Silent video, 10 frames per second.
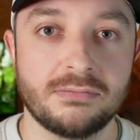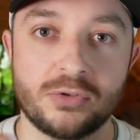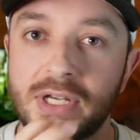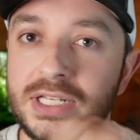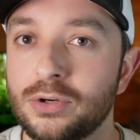
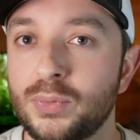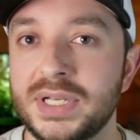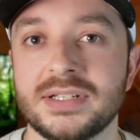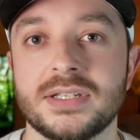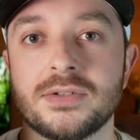Trading your
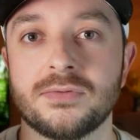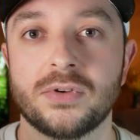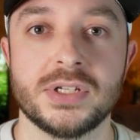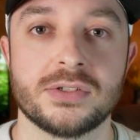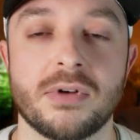weaknesses
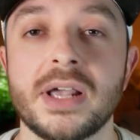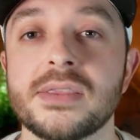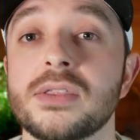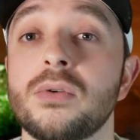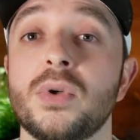for his
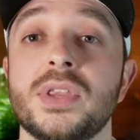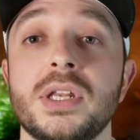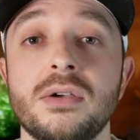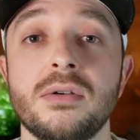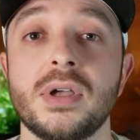strength
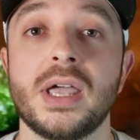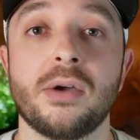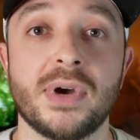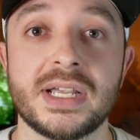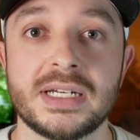within you
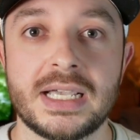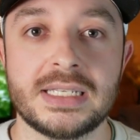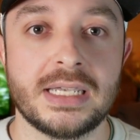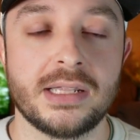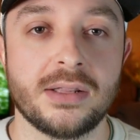and
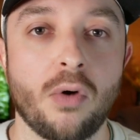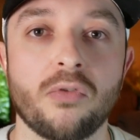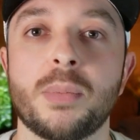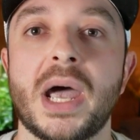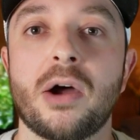recognizing it
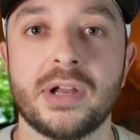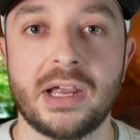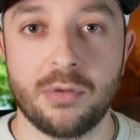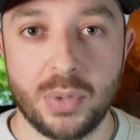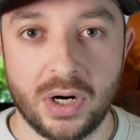overpowering
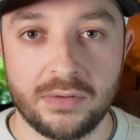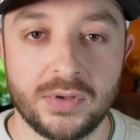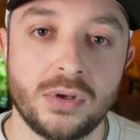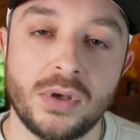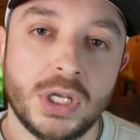every part of
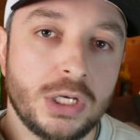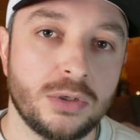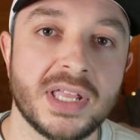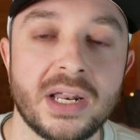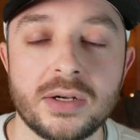you. You
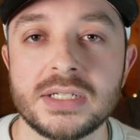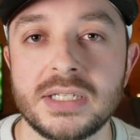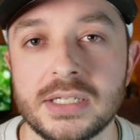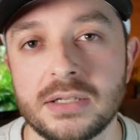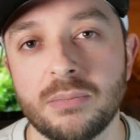do that on a
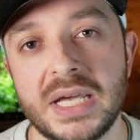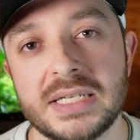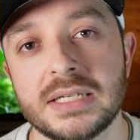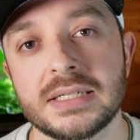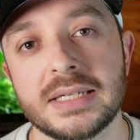consistent
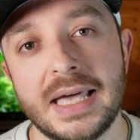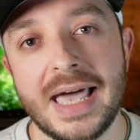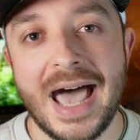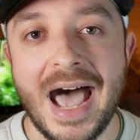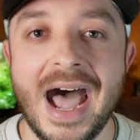basis,
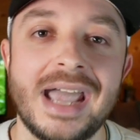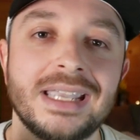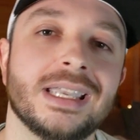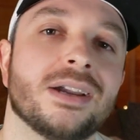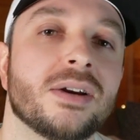I
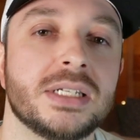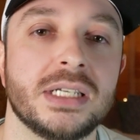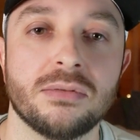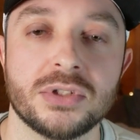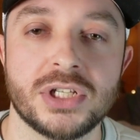
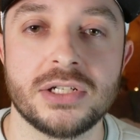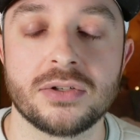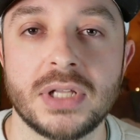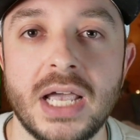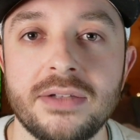guarantee it will change
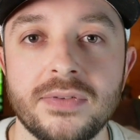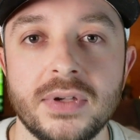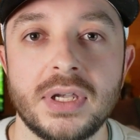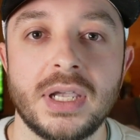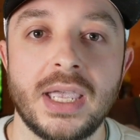your life,
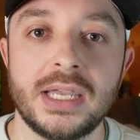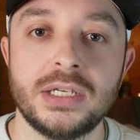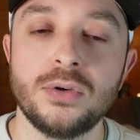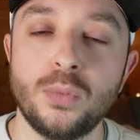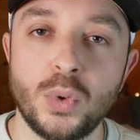
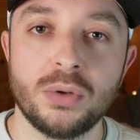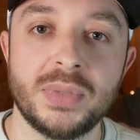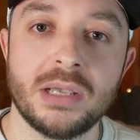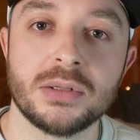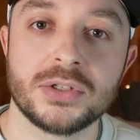and you will
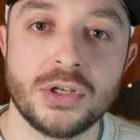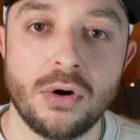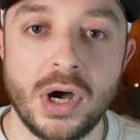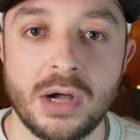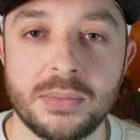be able to
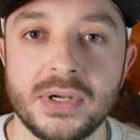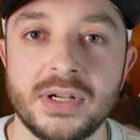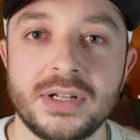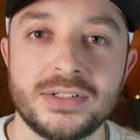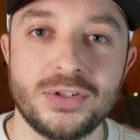show up
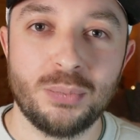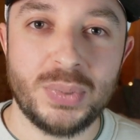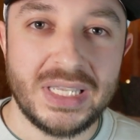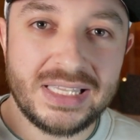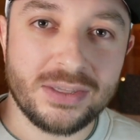to
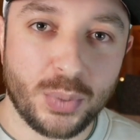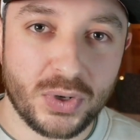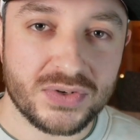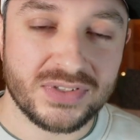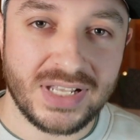be the
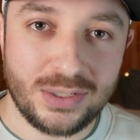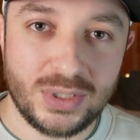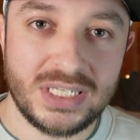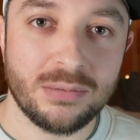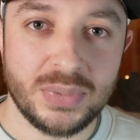person that you
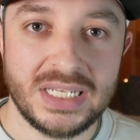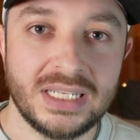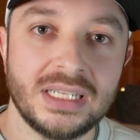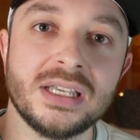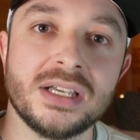need to
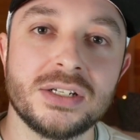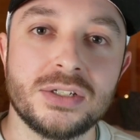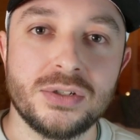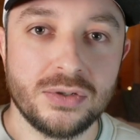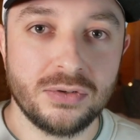be,
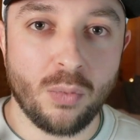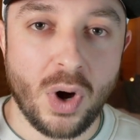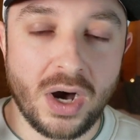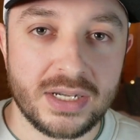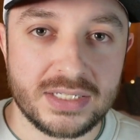to
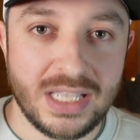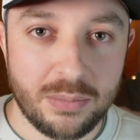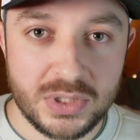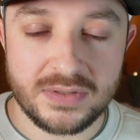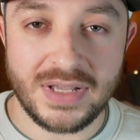
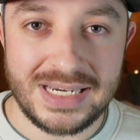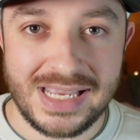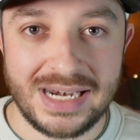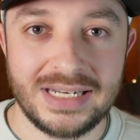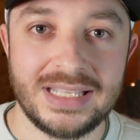step into the
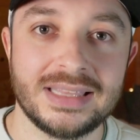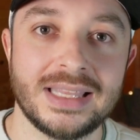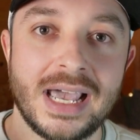identity